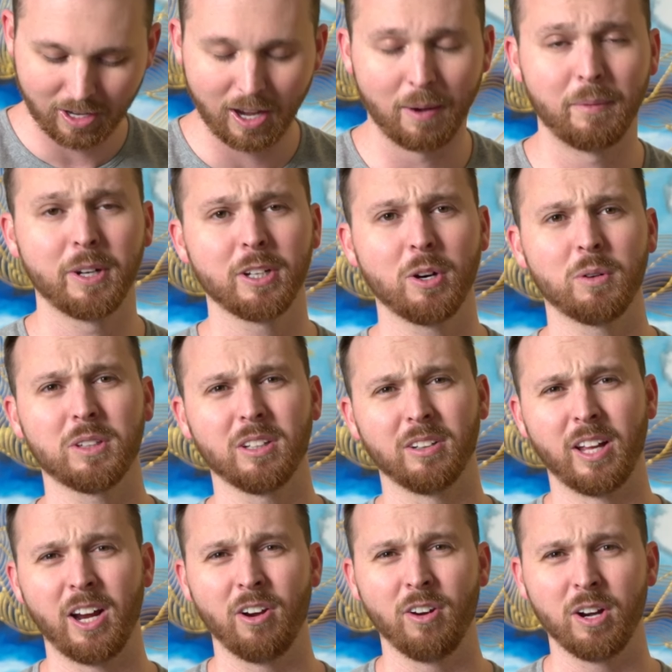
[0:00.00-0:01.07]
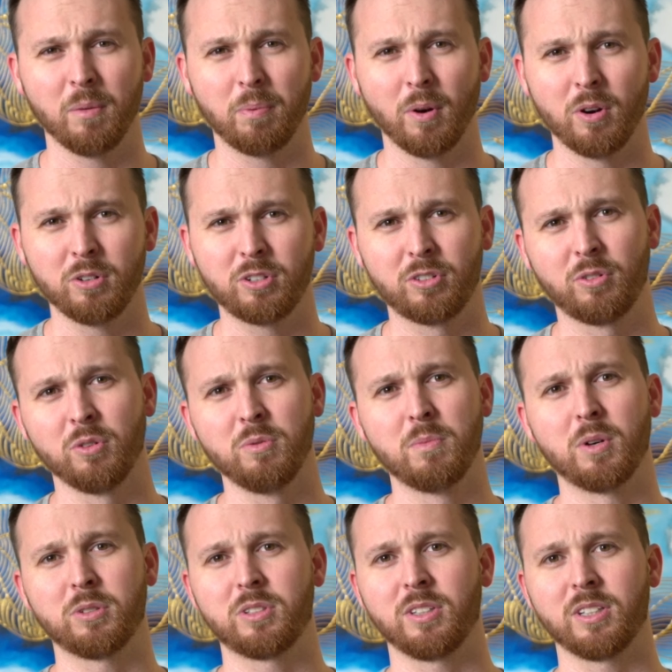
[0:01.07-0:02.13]
I'm gonna go with the layering approach through
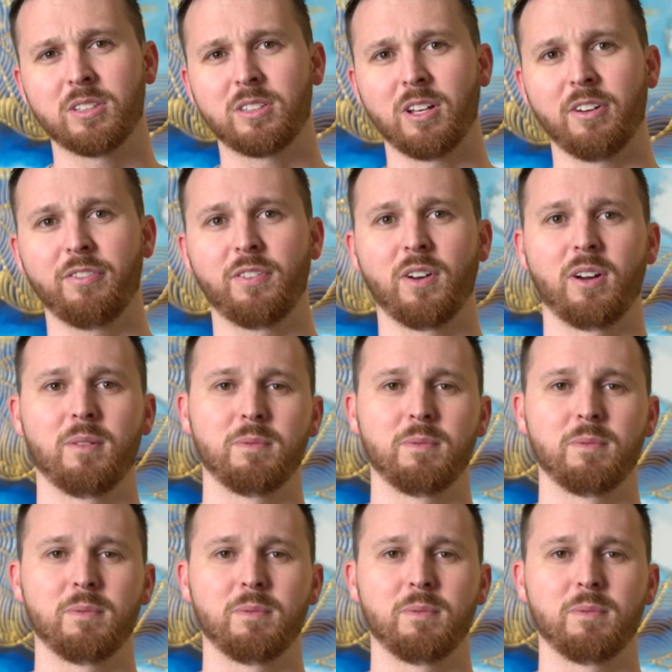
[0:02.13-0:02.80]
most of this stuff.